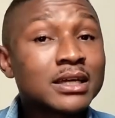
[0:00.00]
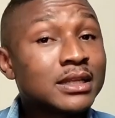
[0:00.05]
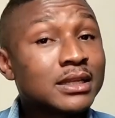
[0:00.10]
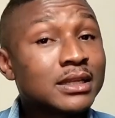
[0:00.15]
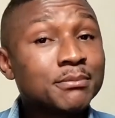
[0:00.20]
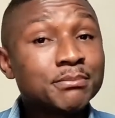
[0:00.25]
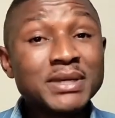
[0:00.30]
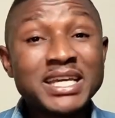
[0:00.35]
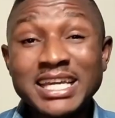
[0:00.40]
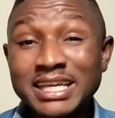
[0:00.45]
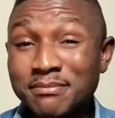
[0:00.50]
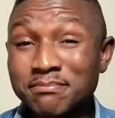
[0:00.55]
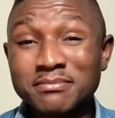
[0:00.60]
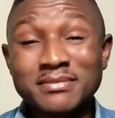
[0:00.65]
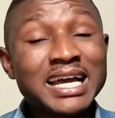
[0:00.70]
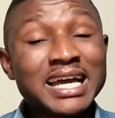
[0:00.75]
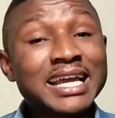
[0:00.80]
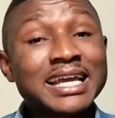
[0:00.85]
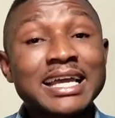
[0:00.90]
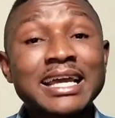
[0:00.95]
hit,
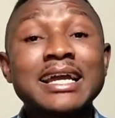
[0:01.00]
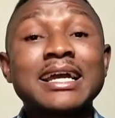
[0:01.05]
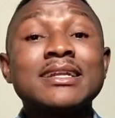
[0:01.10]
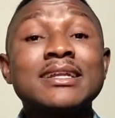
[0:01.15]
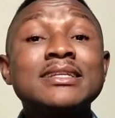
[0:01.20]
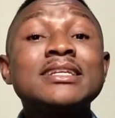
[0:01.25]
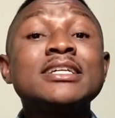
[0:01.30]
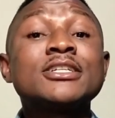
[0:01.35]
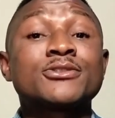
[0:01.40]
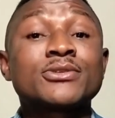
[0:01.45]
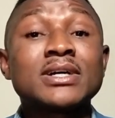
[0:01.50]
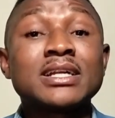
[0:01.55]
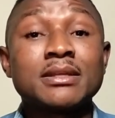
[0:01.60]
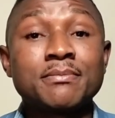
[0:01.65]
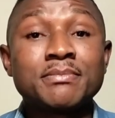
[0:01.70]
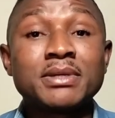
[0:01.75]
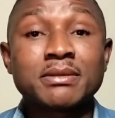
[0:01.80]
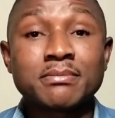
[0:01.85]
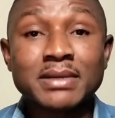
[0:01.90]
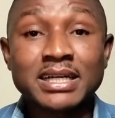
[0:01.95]
like literally
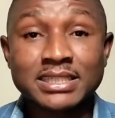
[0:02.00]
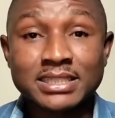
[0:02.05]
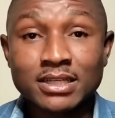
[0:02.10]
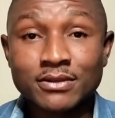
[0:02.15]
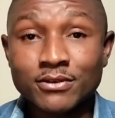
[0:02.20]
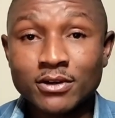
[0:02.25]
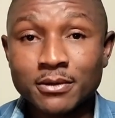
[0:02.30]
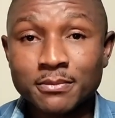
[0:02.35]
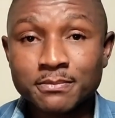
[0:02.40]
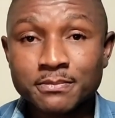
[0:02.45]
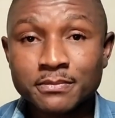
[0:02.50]
beat myself up,